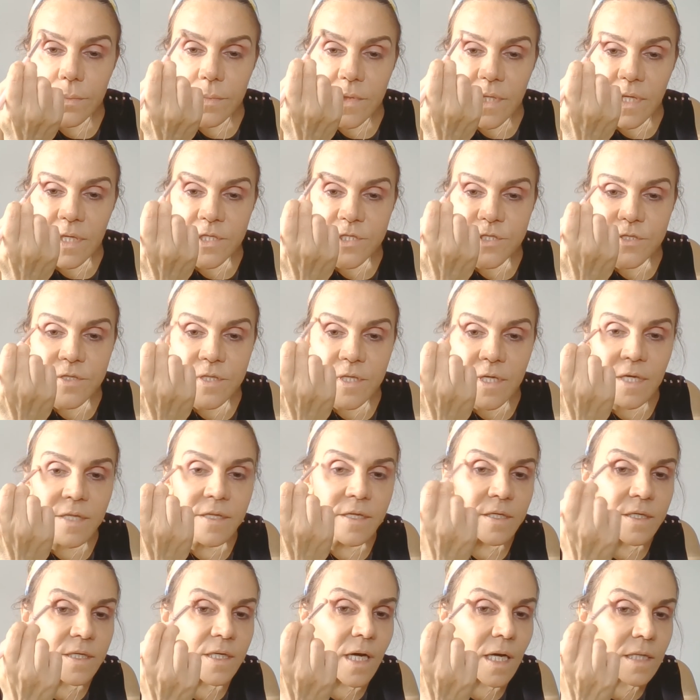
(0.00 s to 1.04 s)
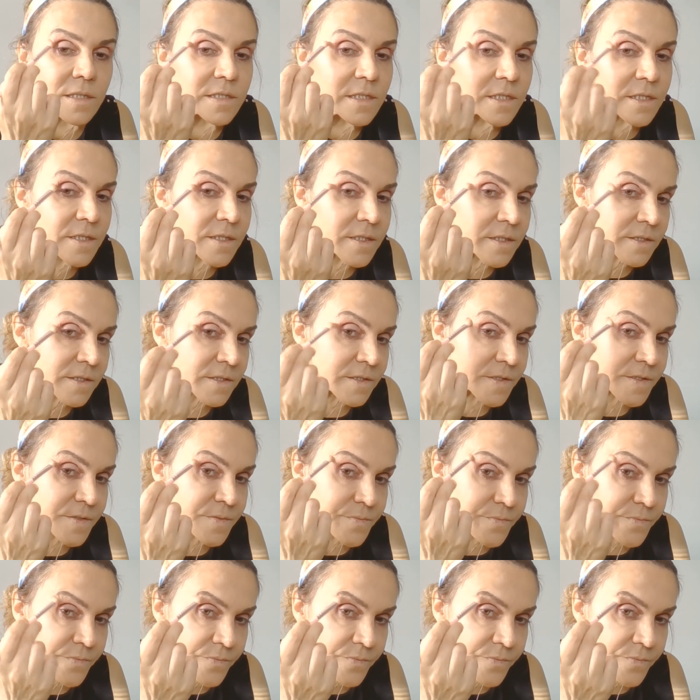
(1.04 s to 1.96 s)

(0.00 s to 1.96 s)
into the other colors.